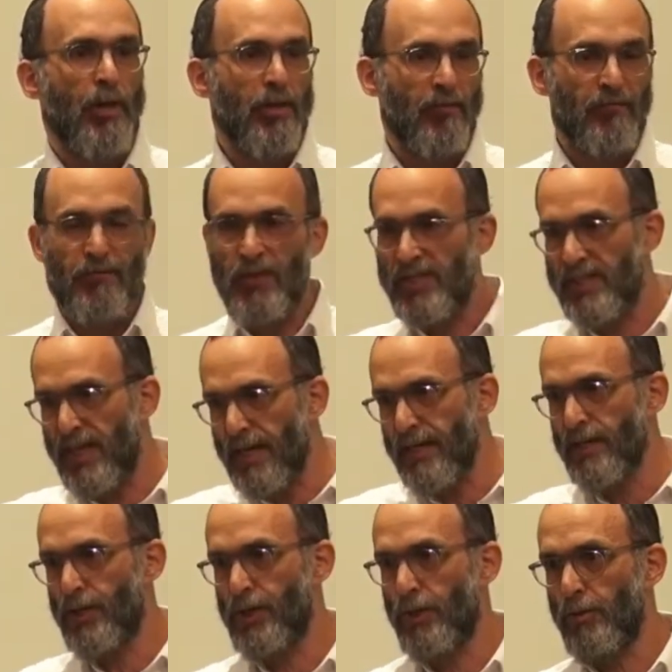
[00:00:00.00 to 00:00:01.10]
The
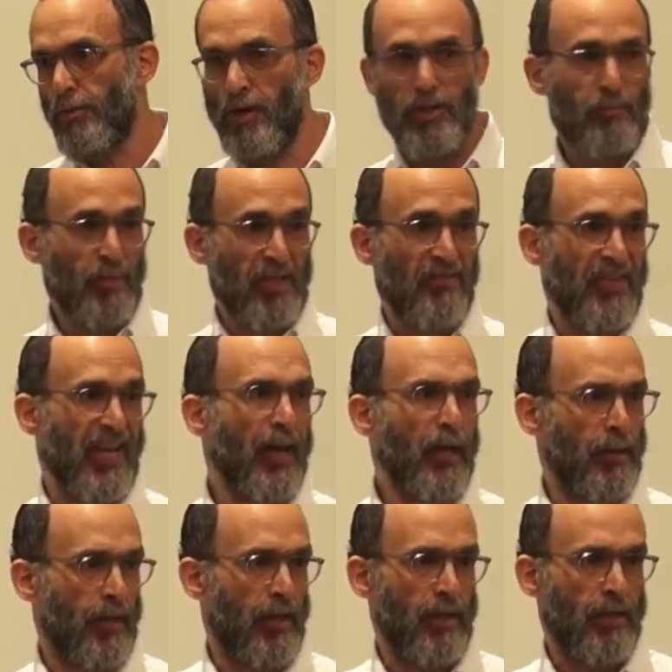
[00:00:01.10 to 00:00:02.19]
second Jew, who doesn't believe in
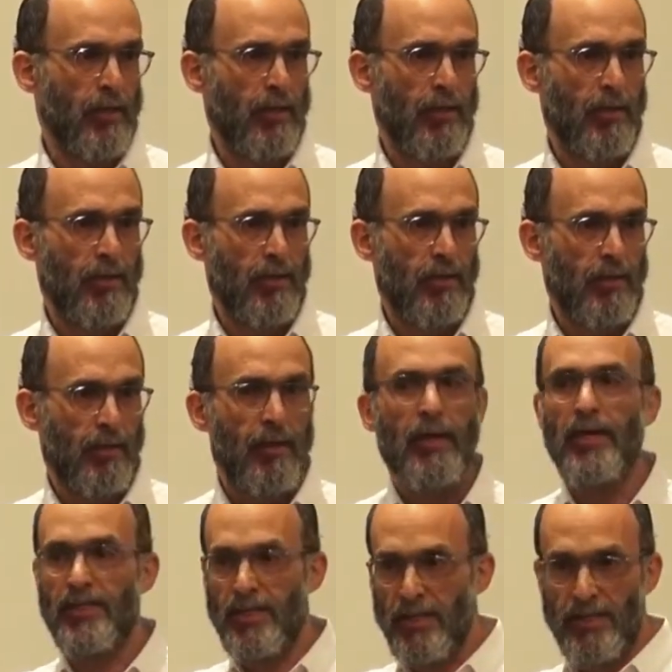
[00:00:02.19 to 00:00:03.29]
anything,
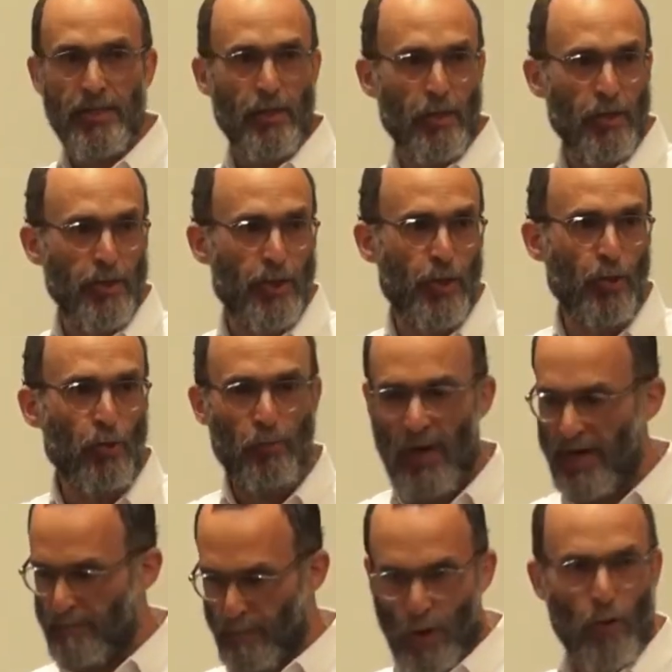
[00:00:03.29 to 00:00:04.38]
is considered a Jew
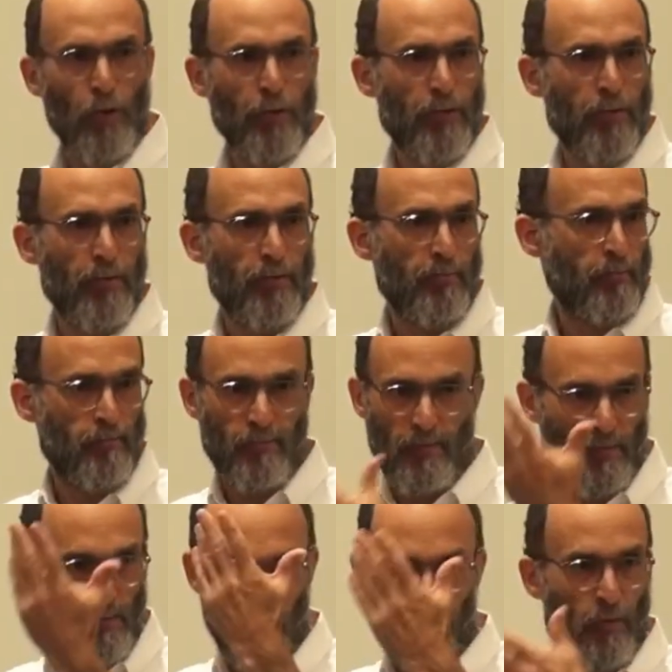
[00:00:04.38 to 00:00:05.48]
by birth,
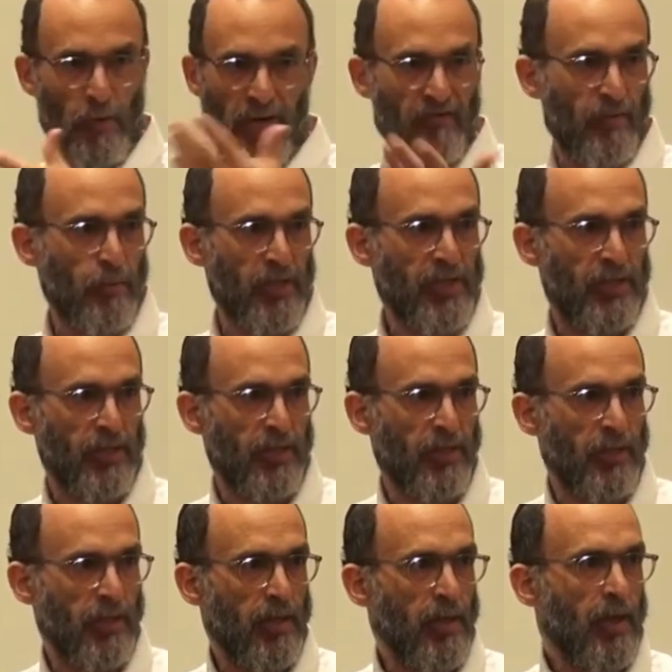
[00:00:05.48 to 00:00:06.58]
for whatever reason,
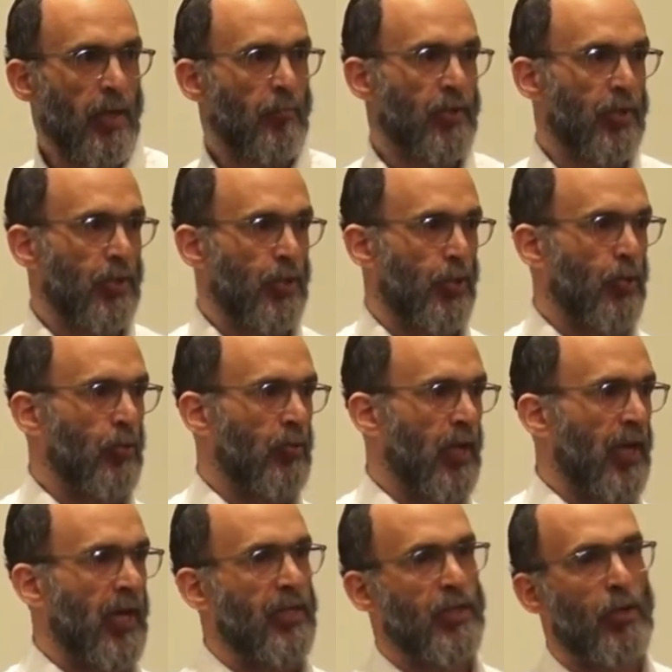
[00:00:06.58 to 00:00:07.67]
but the Jew
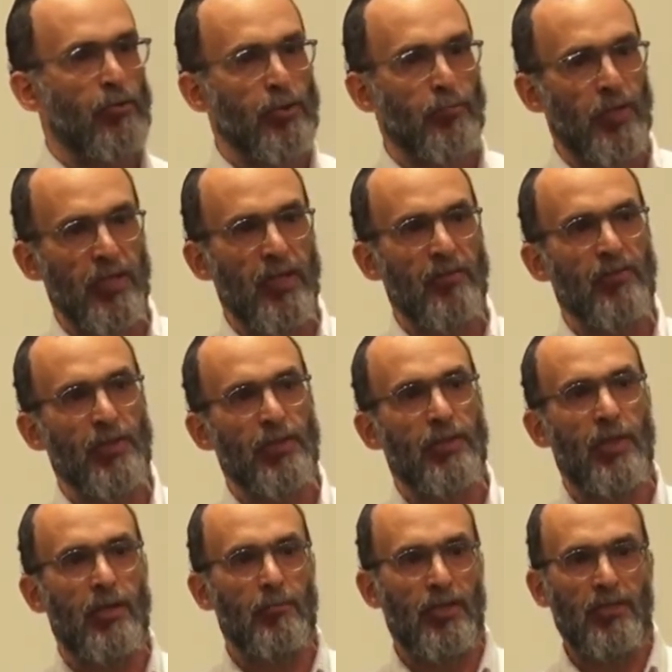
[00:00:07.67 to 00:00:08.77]
that has those
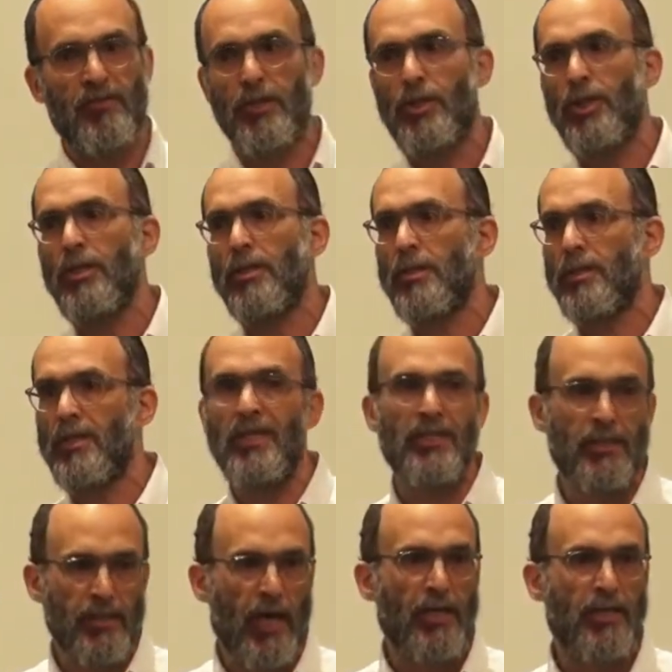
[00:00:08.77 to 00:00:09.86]
beliefs and believes in Jesus
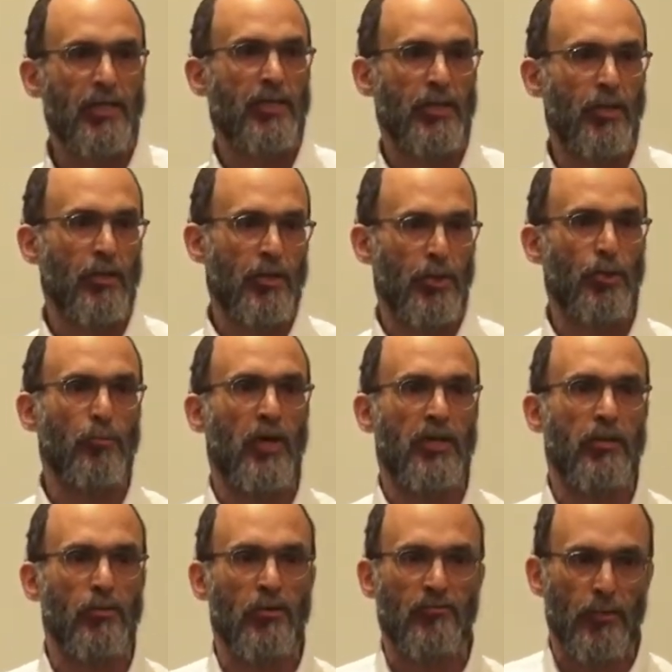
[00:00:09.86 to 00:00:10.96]
is not considered a Jew by
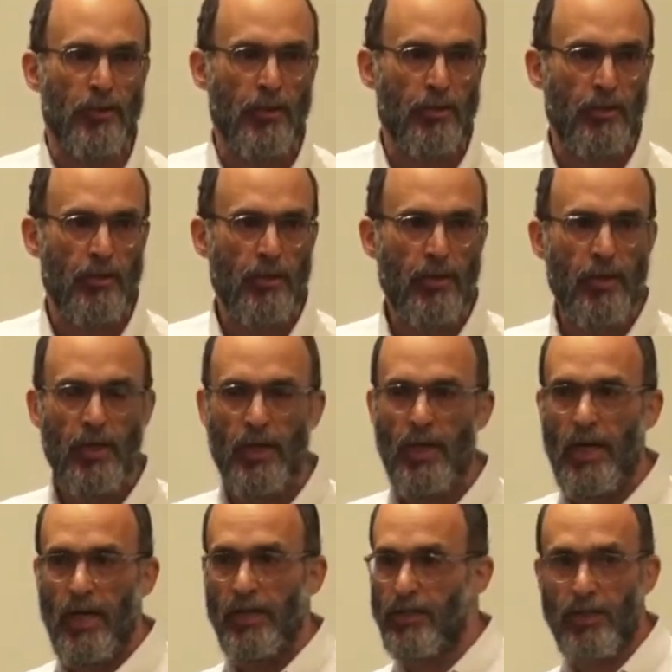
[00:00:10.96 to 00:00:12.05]
the law of return.
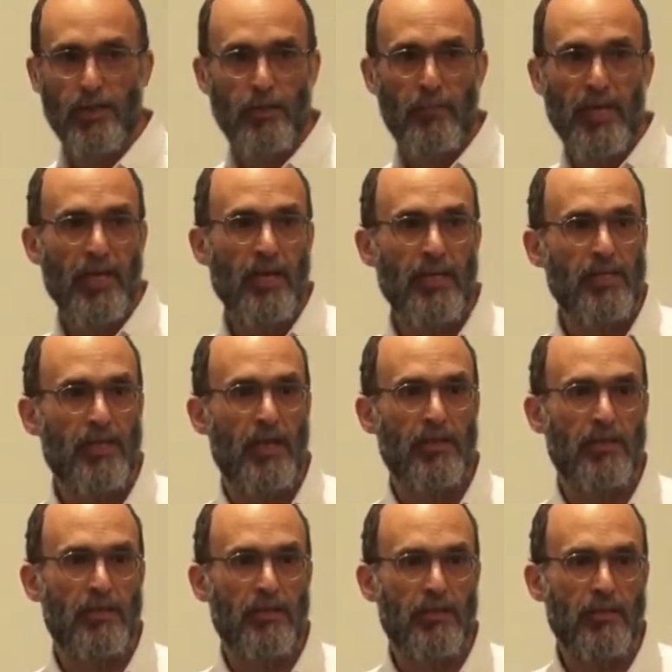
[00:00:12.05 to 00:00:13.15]
This doesn't make any
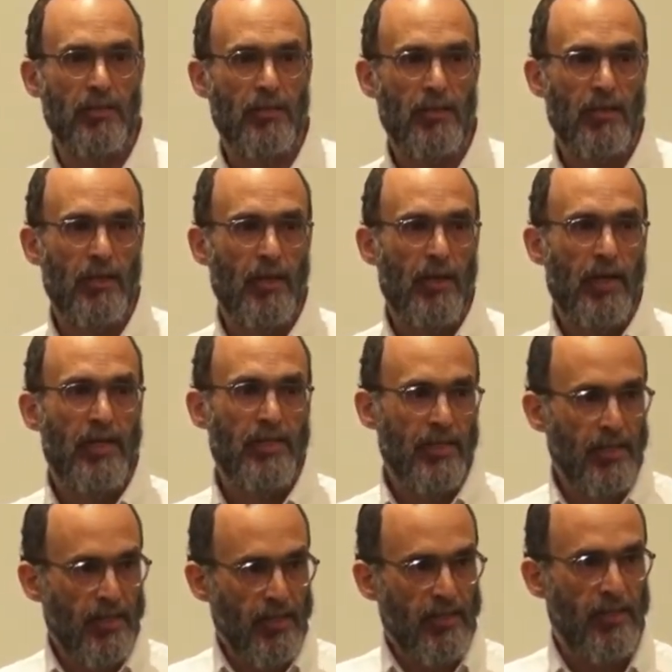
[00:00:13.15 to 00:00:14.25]
sense. It's
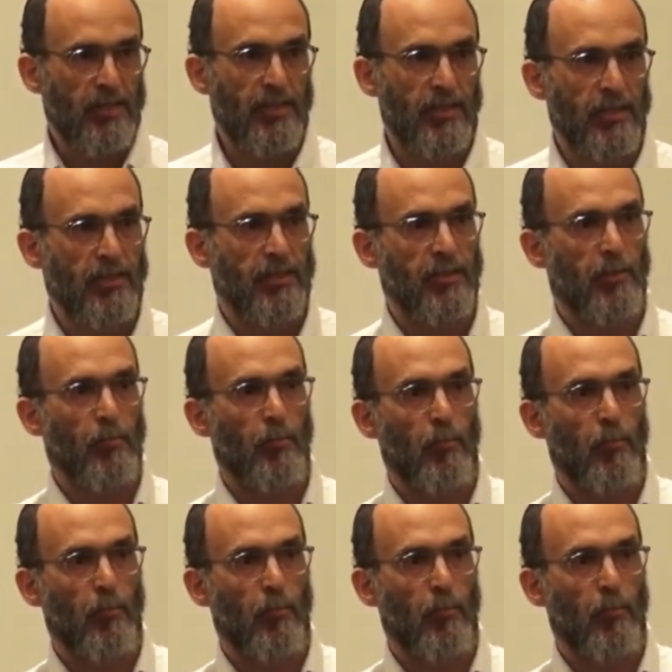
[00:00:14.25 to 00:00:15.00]
inconsistent.